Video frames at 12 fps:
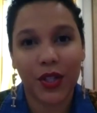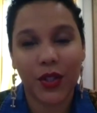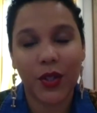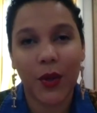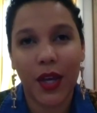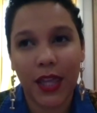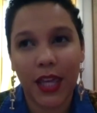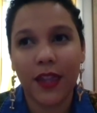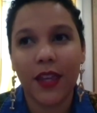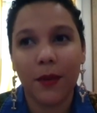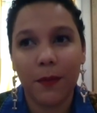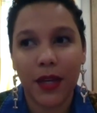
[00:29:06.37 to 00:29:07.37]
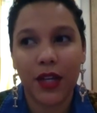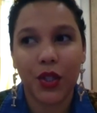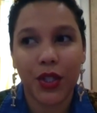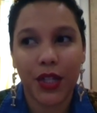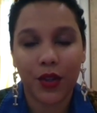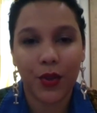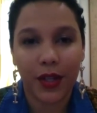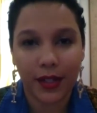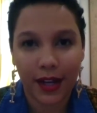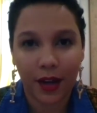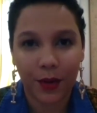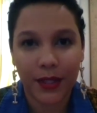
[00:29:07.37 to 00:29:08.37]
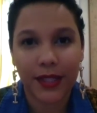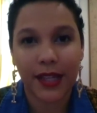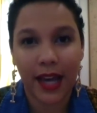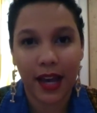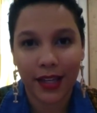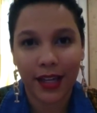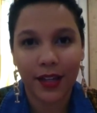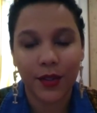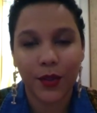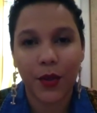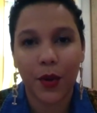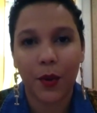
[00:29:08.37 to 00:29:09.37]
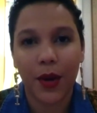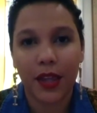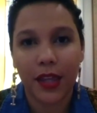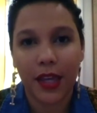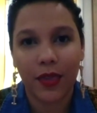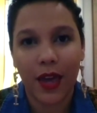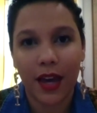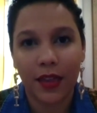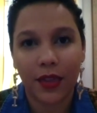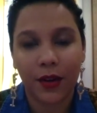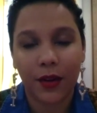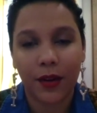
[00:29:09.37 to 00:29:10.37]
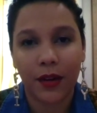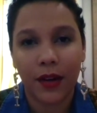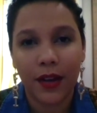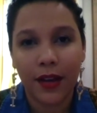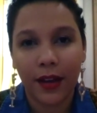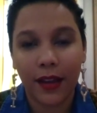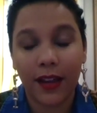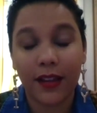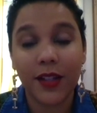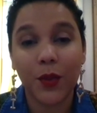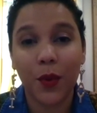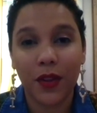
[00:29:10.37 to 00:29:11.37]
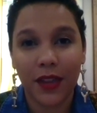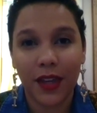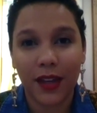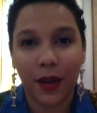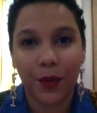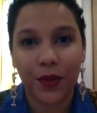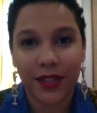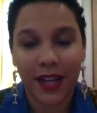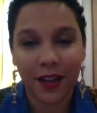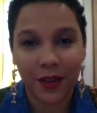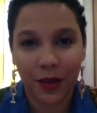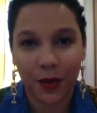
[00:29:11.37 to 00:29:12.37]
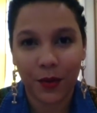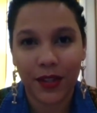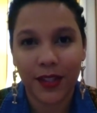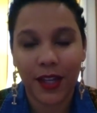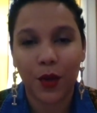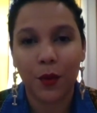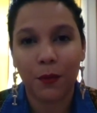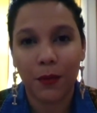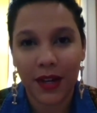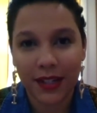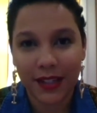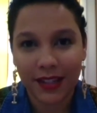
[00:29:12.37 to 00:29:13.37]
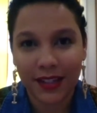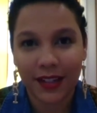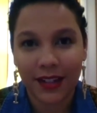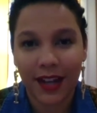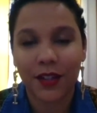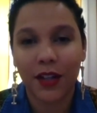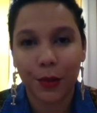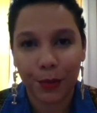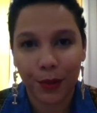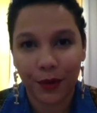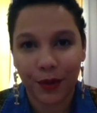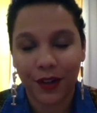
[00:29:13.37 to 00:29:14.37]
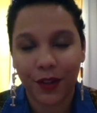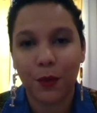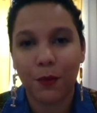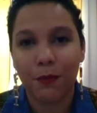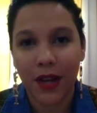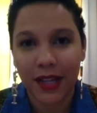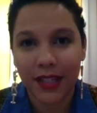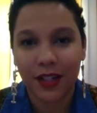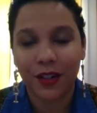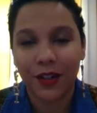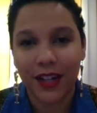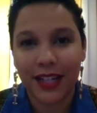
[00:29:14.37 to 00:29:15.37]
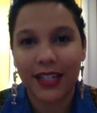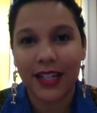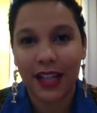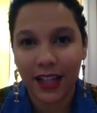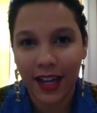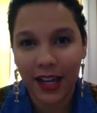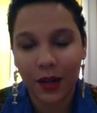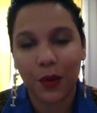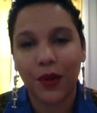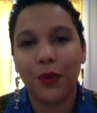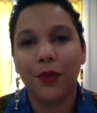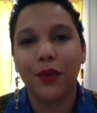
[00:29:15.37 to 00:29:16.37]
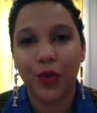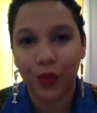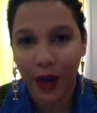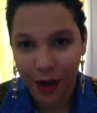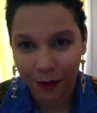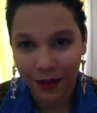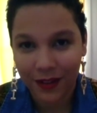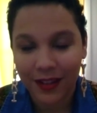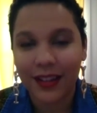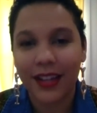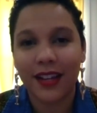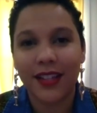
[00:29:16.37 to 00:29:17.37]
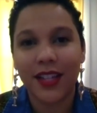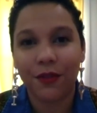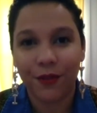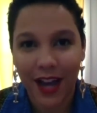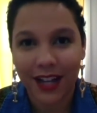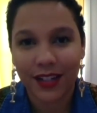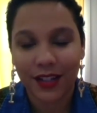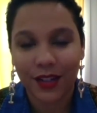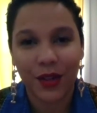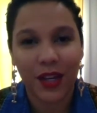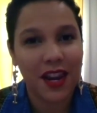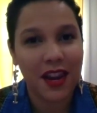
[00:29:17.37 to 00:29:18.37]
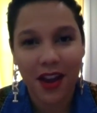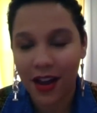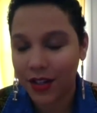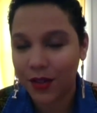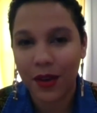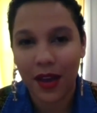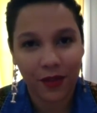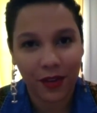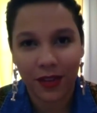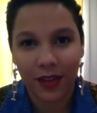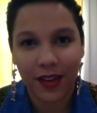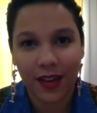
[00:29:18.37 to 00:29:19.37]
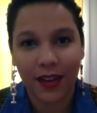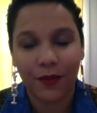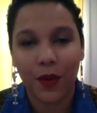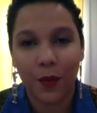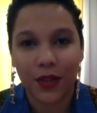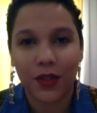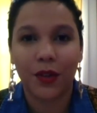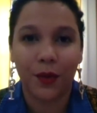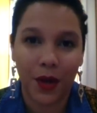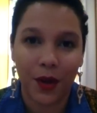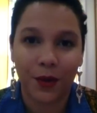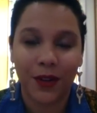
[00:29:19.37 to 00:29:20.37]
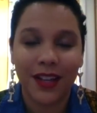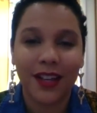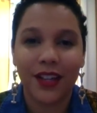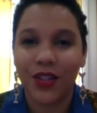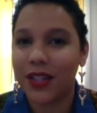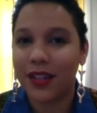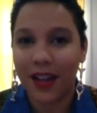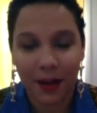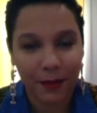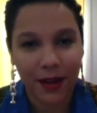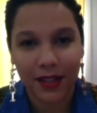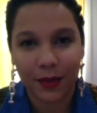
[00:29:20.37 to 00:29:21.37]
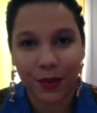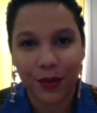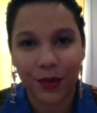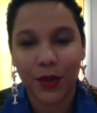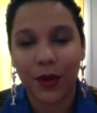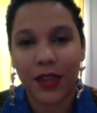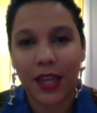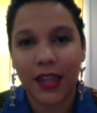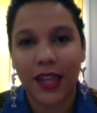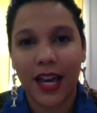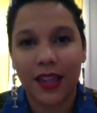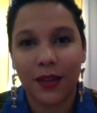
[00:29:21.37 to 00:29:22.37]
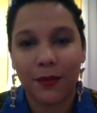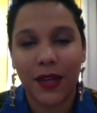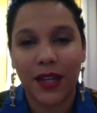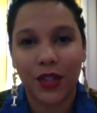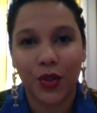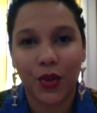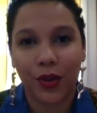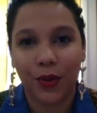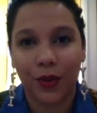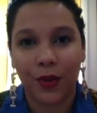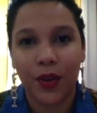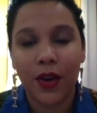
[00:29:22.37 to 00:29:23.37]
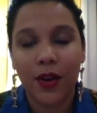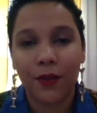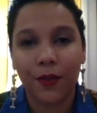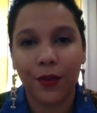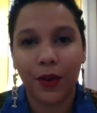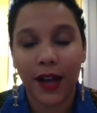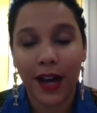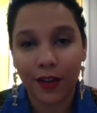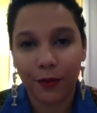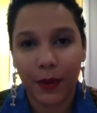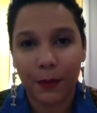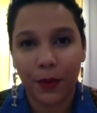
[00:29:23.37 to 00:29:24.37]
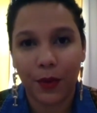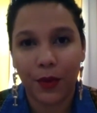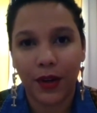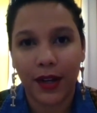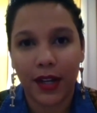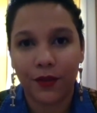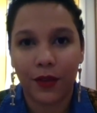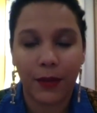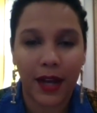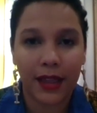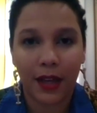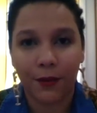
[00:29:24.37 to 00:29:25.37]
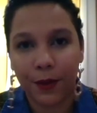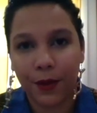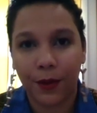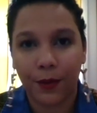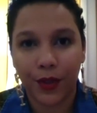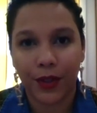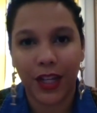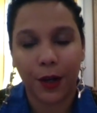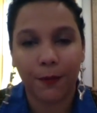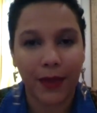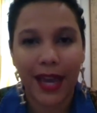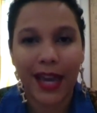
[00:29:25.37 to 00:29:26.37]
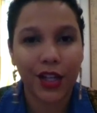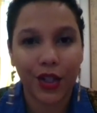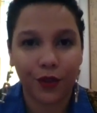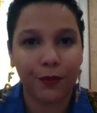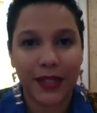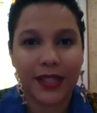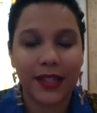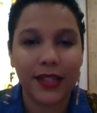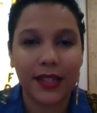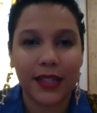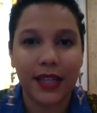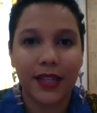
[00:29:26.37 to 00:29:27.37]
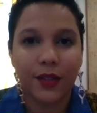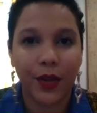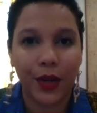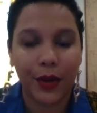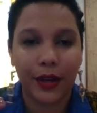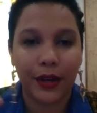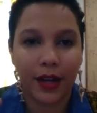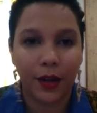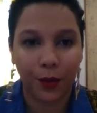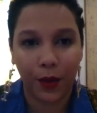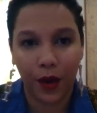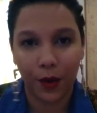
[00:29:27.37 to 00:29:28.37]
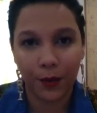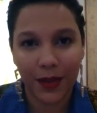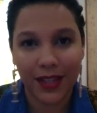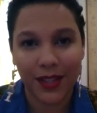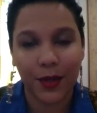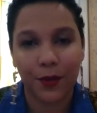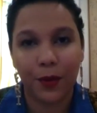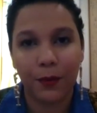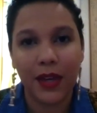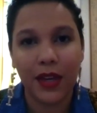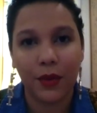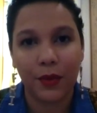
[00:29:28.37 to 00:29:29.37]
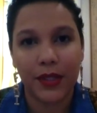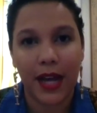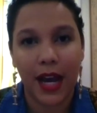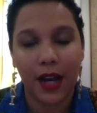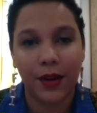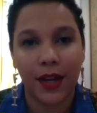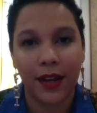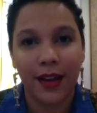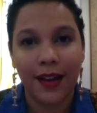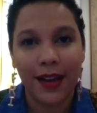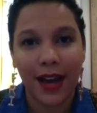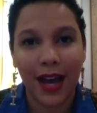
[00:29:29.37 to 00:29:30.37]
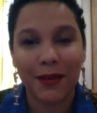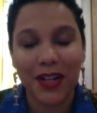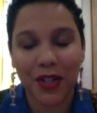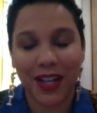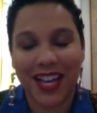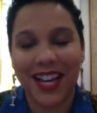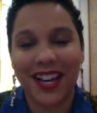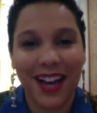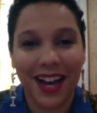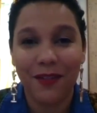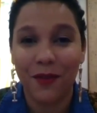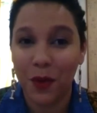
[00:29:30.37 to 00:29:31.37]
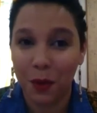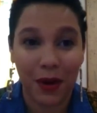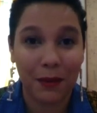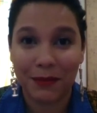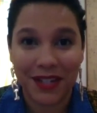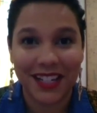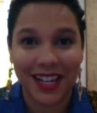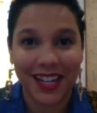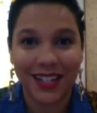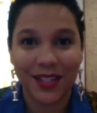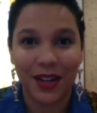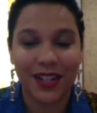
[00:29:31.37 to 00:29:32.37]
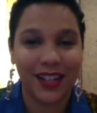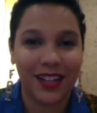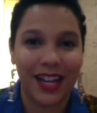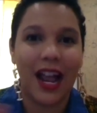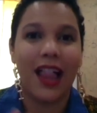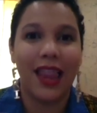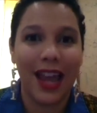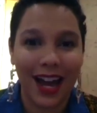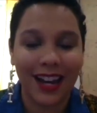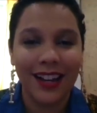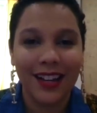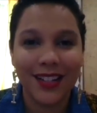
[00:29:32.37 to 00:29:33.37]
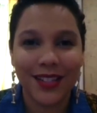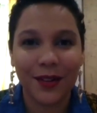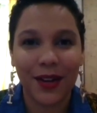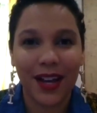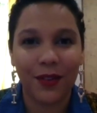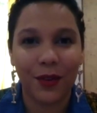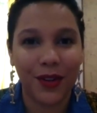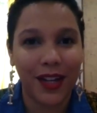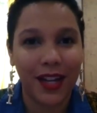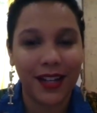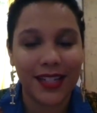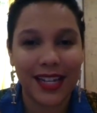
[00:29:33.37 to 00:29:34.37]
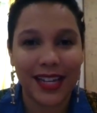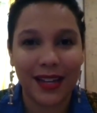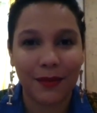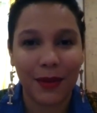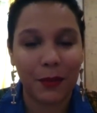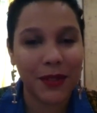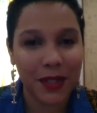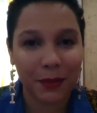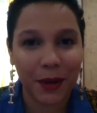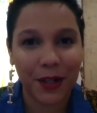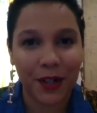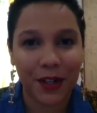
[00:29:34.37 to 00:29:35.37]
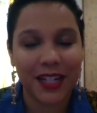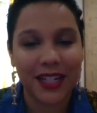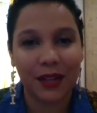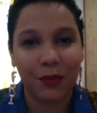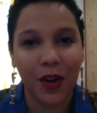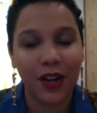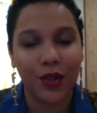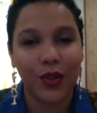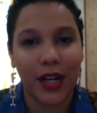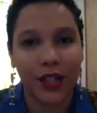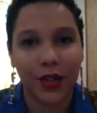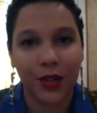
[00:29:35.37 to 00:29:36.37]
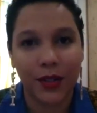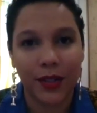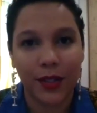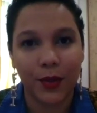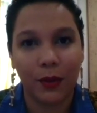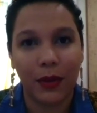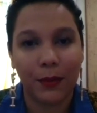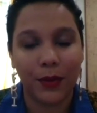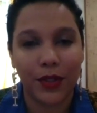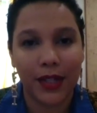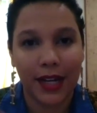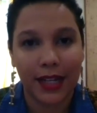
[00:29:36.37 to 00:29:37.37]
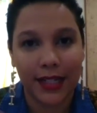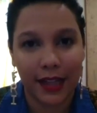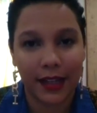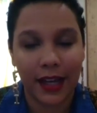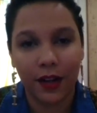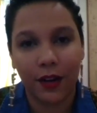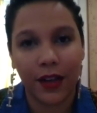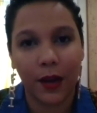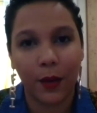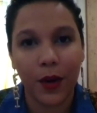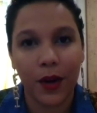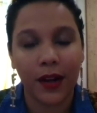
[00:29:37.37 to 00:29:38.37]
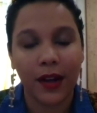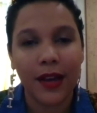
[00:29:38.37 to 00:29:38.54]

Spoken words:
So I think that the biggest challenge right now is scaling. So I think that at least one thing I will tell you is that you must, as an entrepreneur, you must learn how to delegate or you will drown. It is a fact. You cannot do everything if you want to grow. It's just not possible. So I think that the biggest struggle for a lot of people who are kind of in my level or, age of business is figuring out how to grow. And so for me, it was hiring. I'm actually I have no problem delegating. So I delegate a lot. So I have a great team. I have a business partner and a team of contractors. And so I'm able to kind of delegate all that work.